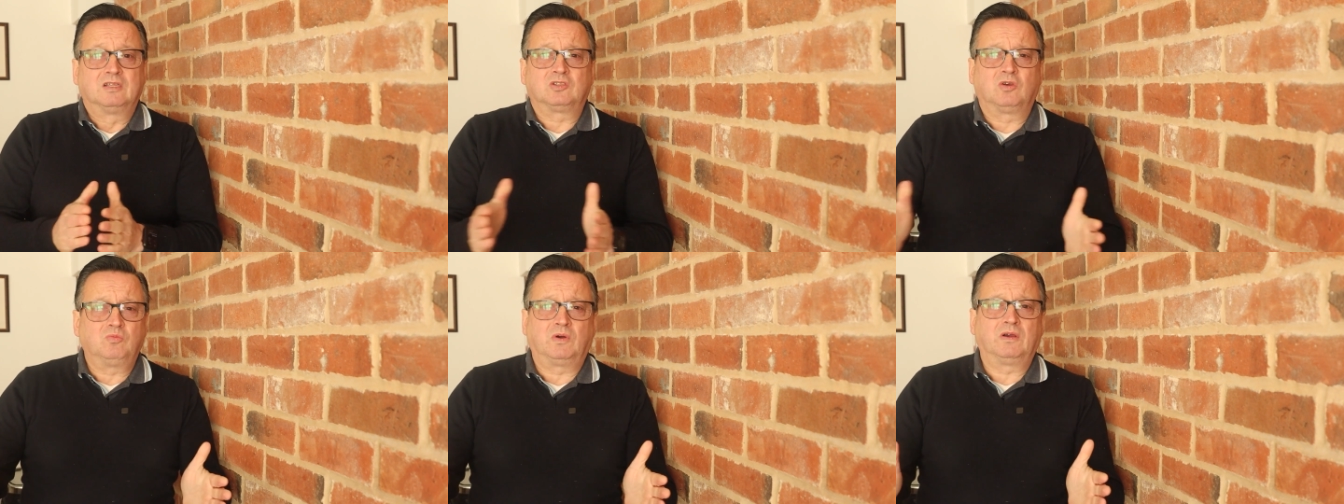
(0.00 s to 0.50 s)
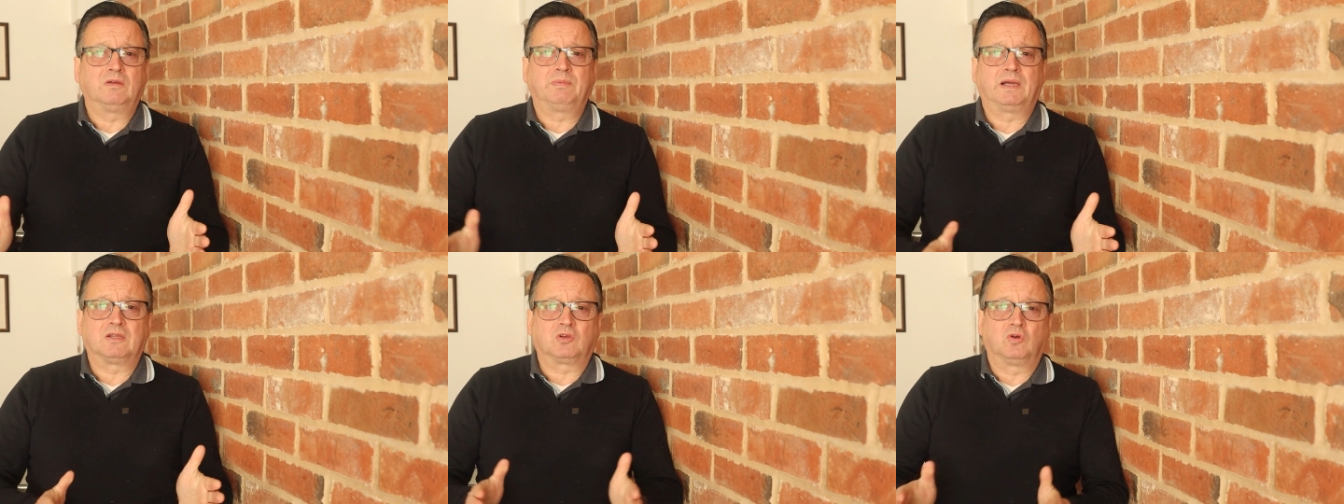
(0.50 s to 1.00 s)
don't worry
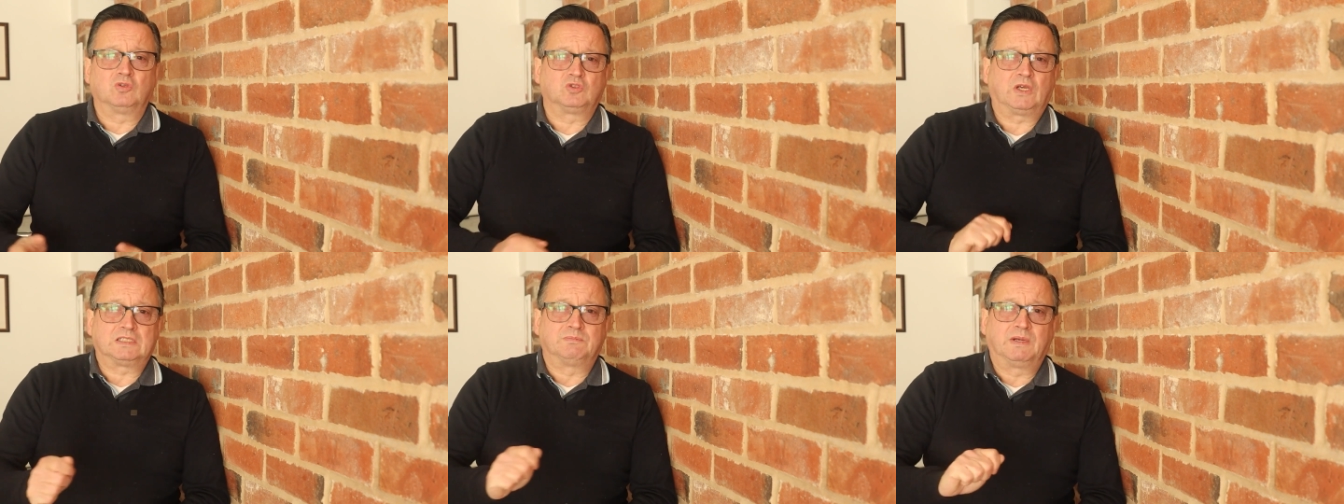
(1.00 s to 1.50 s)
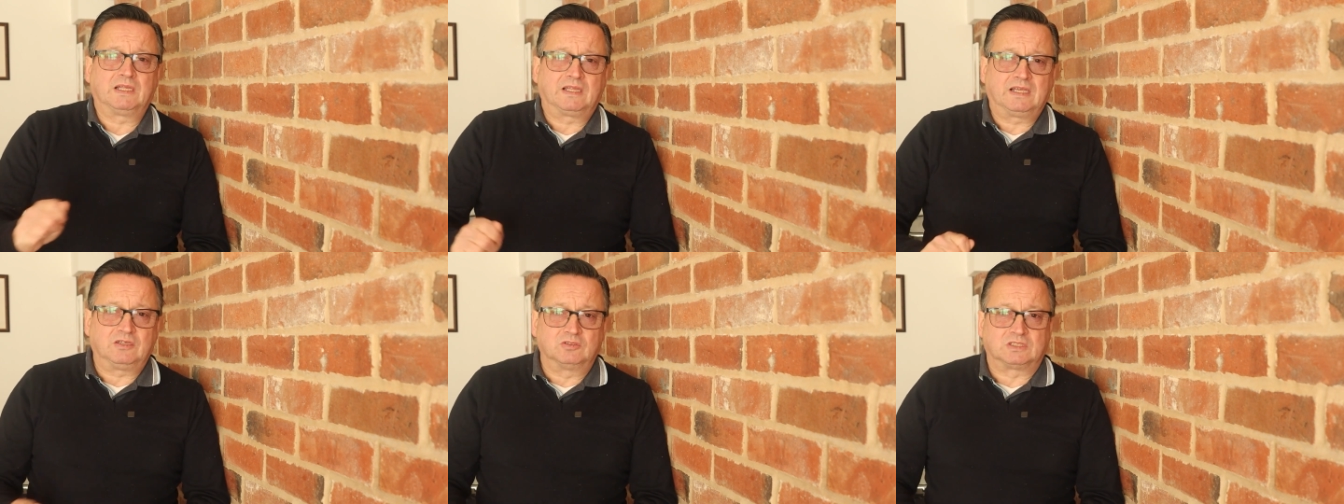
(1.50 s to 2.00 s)
about the contracts, make
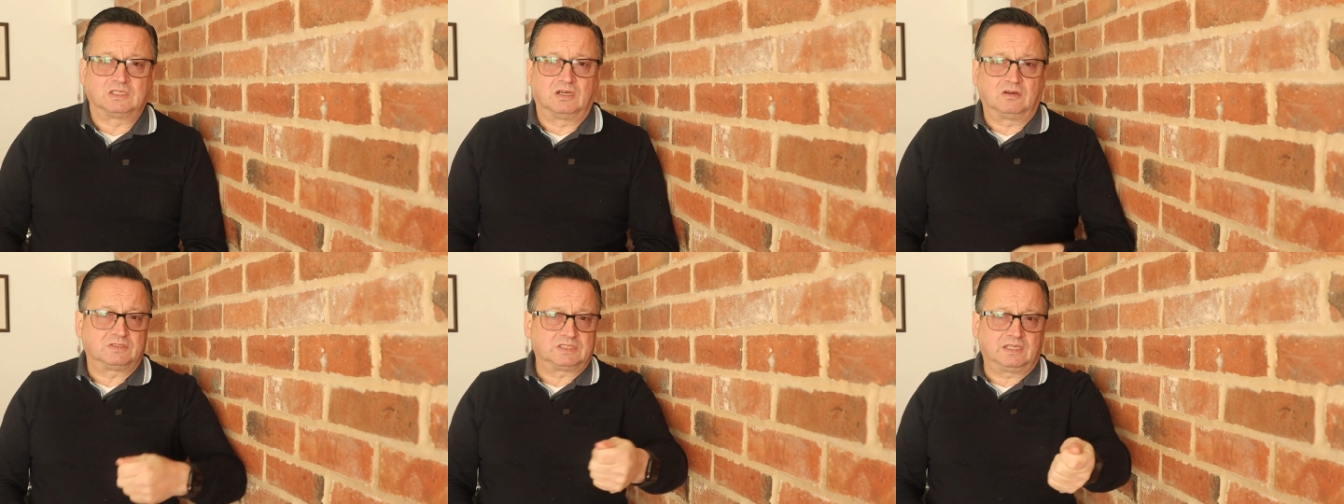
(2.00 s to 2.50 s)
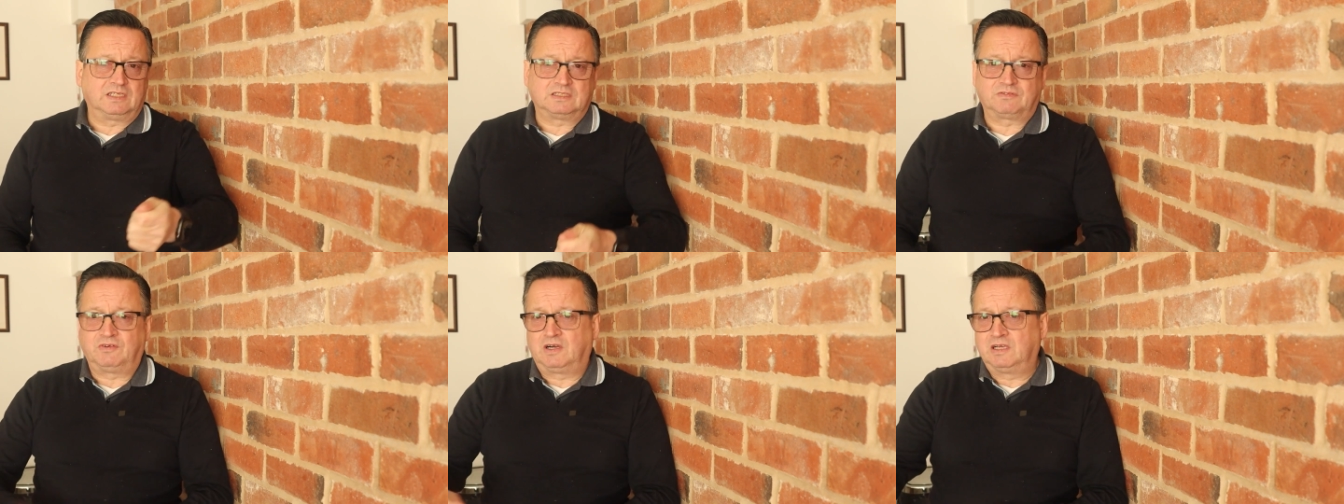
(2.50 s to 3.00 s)
that yourself, say
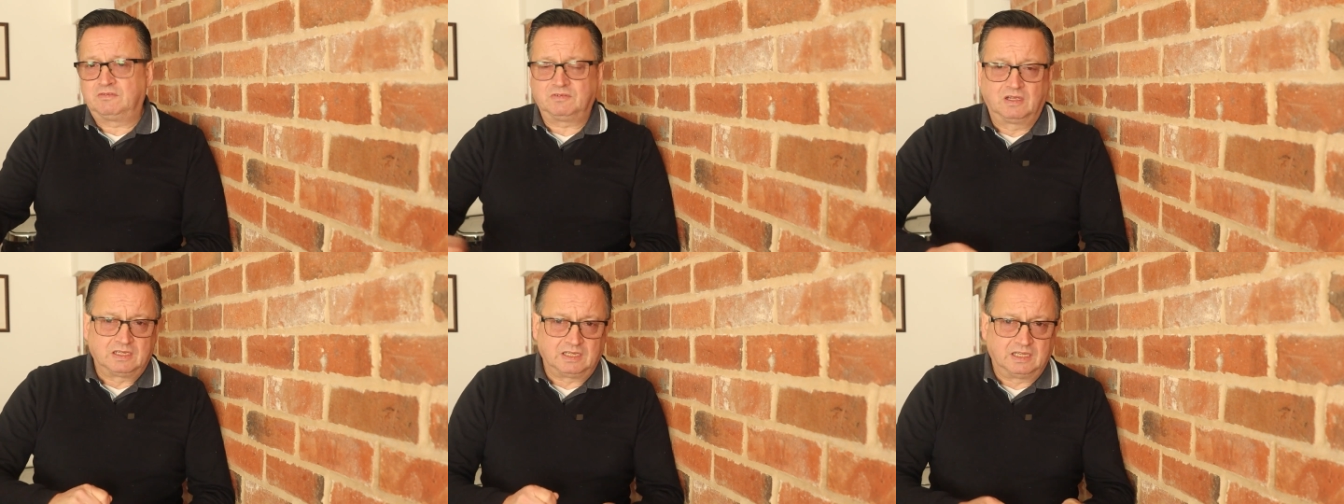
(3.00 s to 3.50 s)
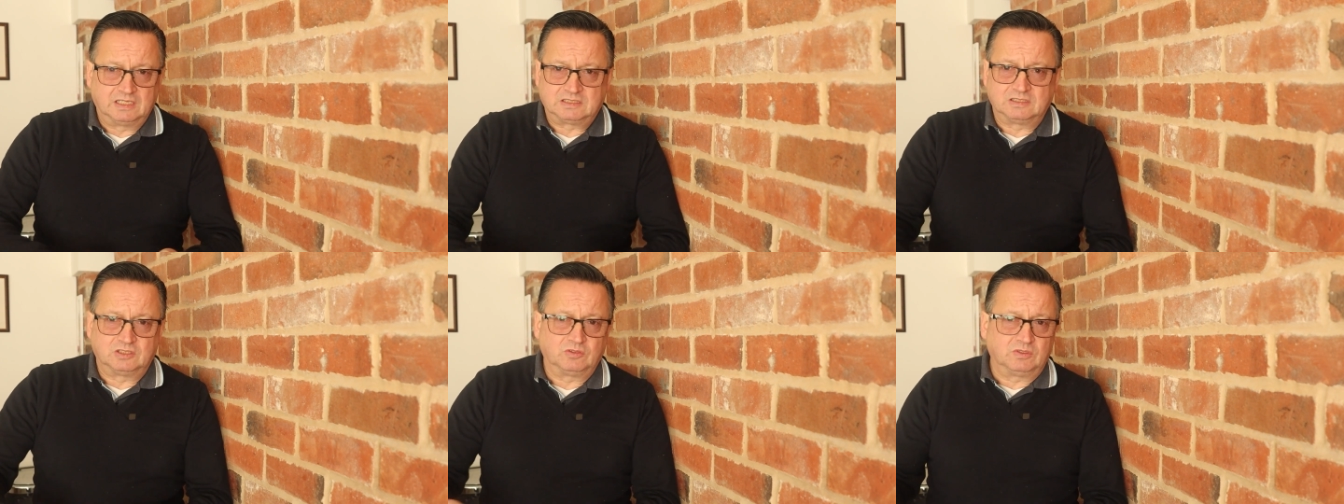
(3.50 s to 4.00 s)
it's five
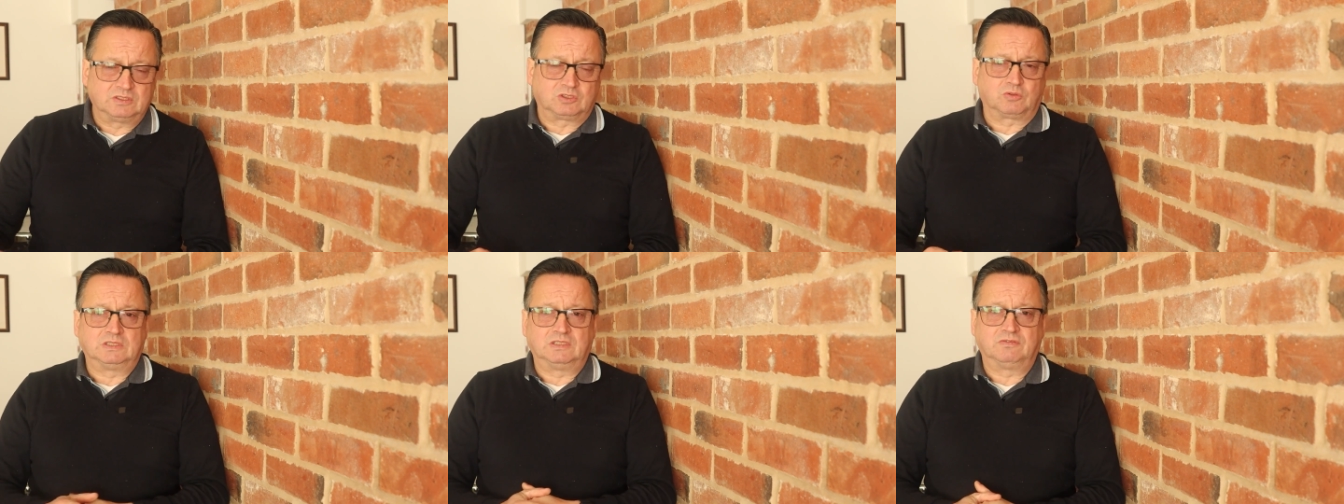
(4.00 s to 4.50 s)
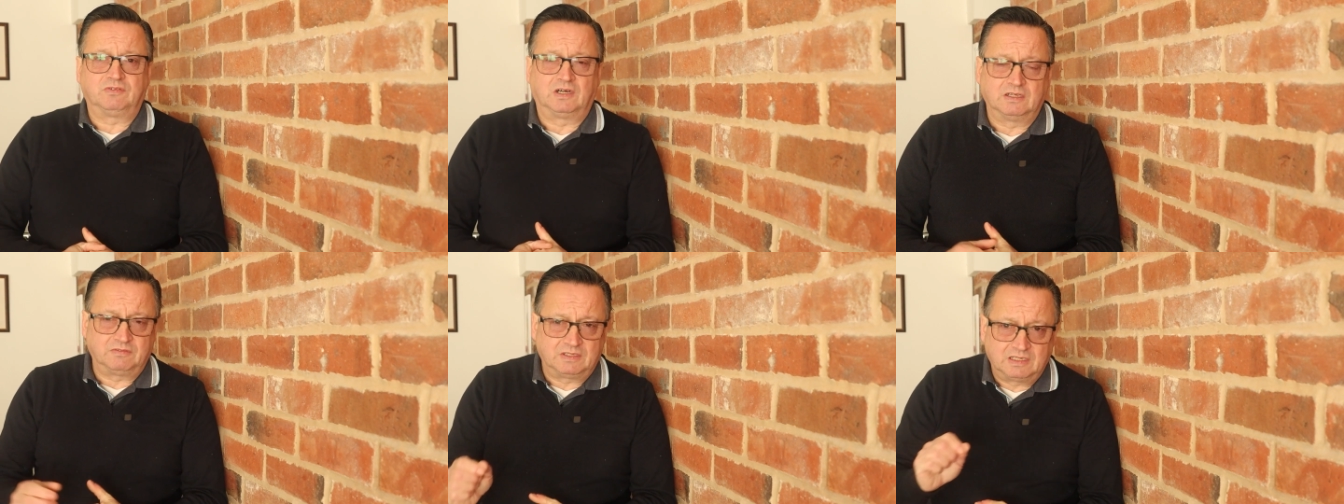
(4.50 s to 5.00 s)
years and do it as
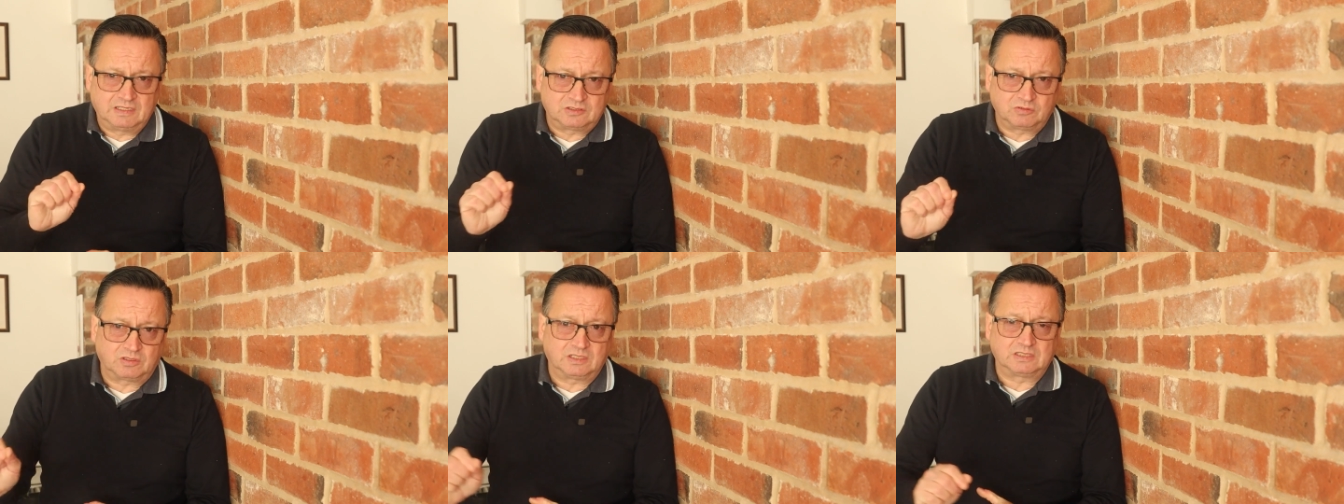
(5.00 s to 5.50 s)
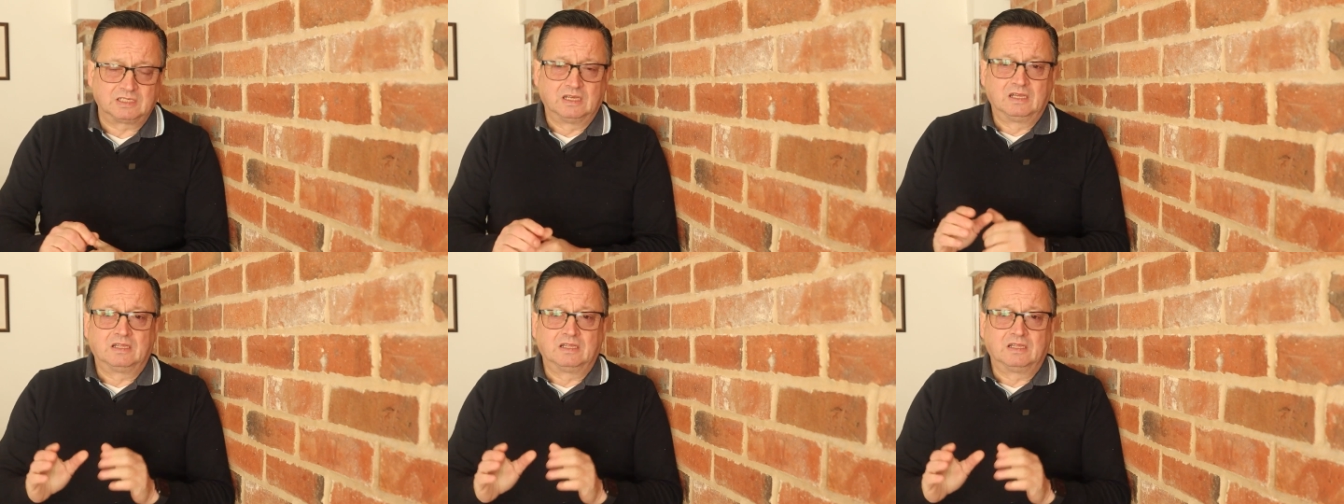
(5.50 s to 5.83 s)
25 in little things.